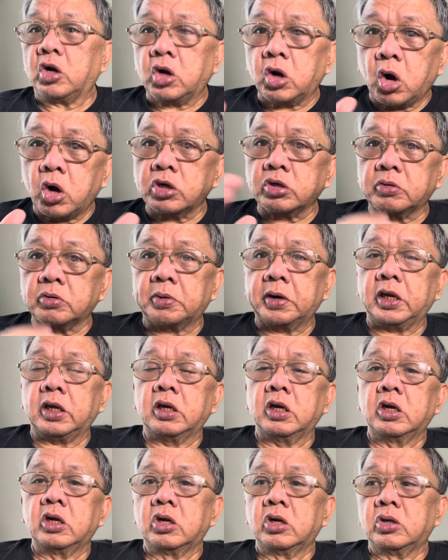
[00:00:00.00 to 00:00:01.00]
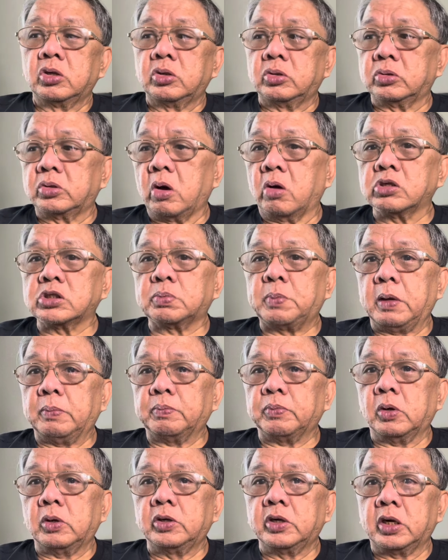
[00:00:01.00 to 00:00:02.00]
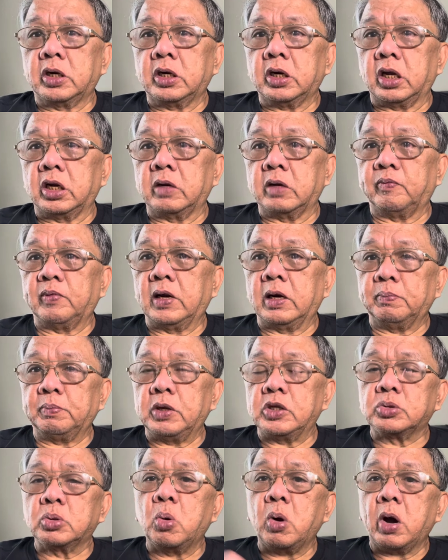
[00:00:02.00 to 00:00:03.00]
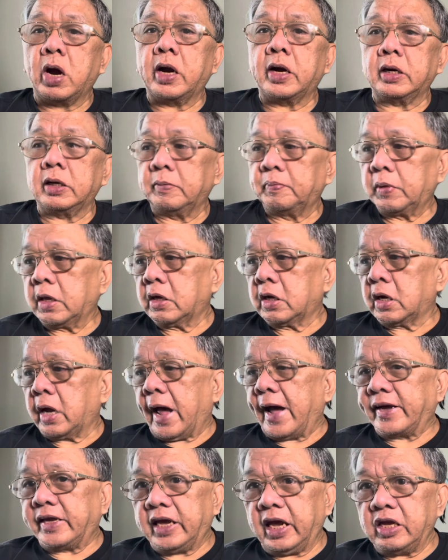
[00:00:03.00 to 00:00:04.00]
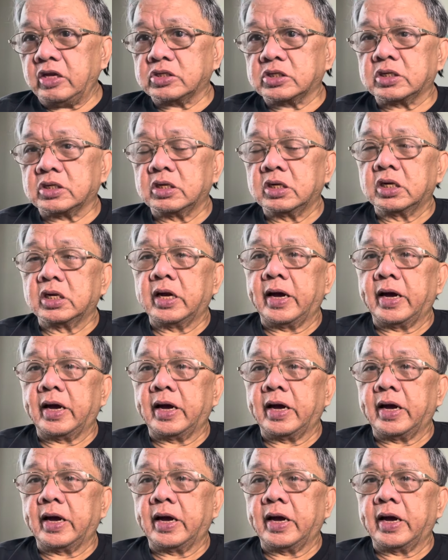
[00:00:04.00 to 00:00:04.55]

contrary to those people there in the Philippines who are against